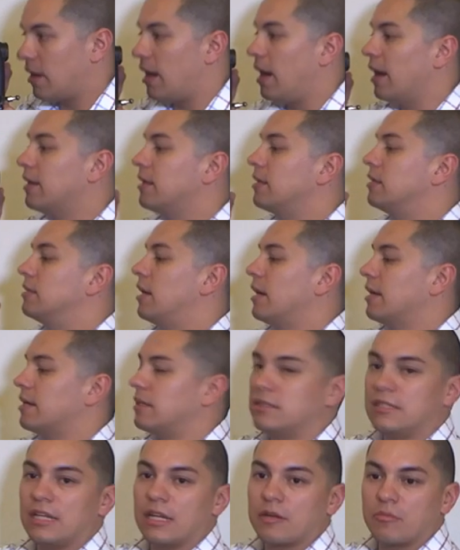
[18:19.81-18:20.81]
I can I
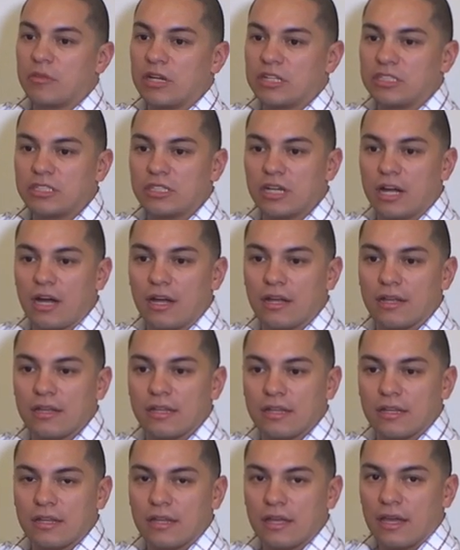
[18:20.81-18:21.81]
can take my shot,
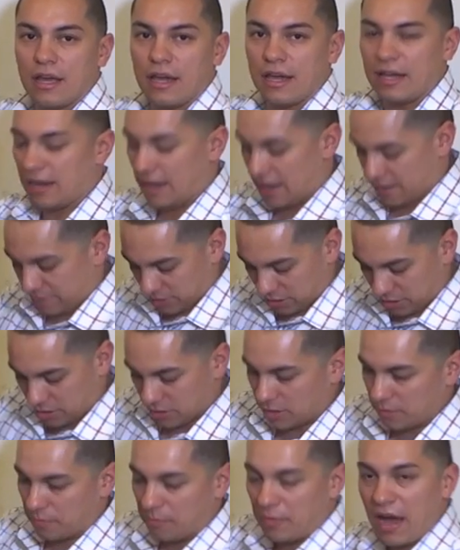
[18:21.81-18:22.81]
and I have a
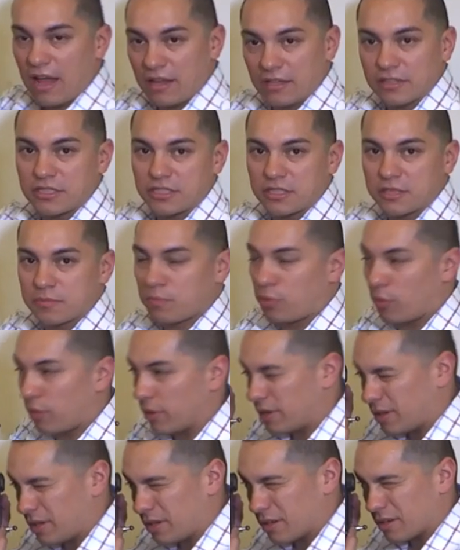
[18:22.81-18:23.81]
good balanced
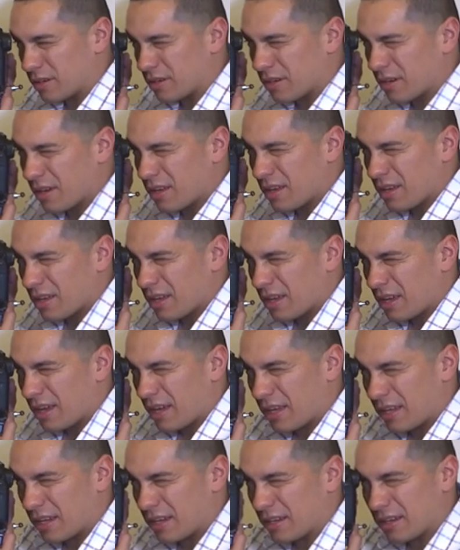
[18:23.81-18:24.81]
point here,
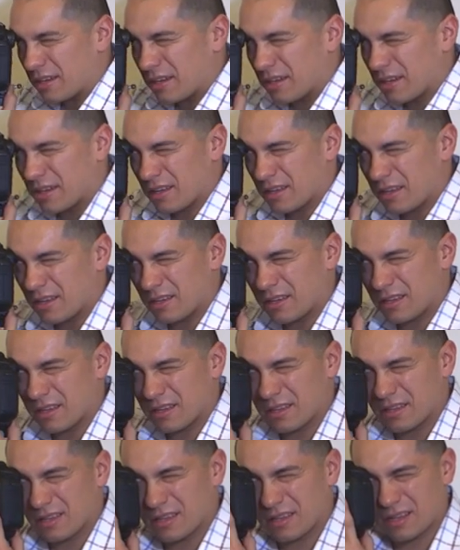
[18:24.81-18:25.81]
and
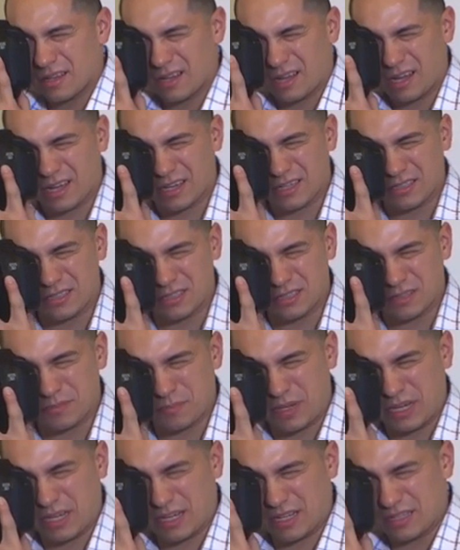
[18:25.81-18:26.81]
I can just
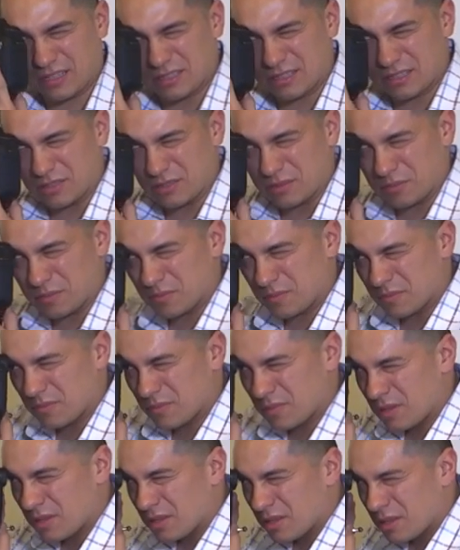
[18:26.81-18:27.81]
pan and tilt,
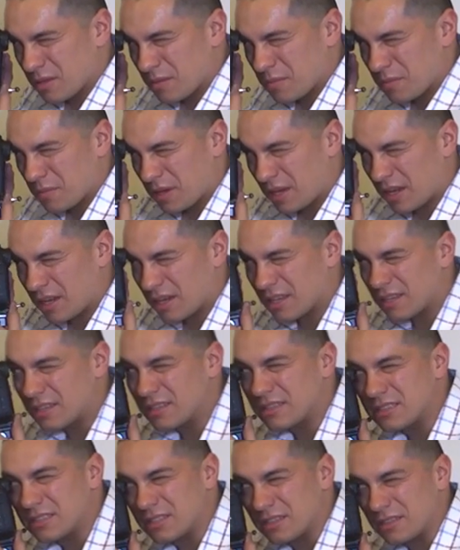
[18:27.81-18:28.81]
pan
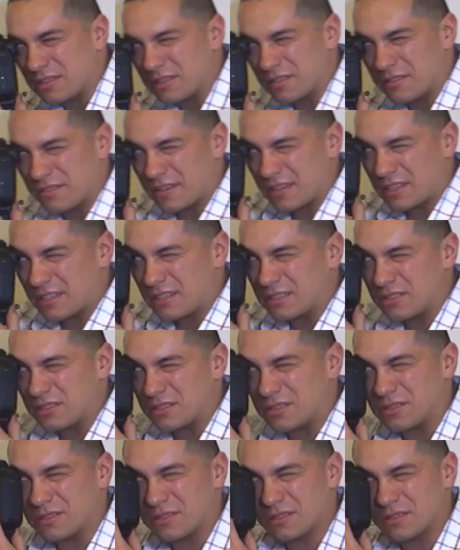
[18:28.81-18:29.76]
and tilt if I need to.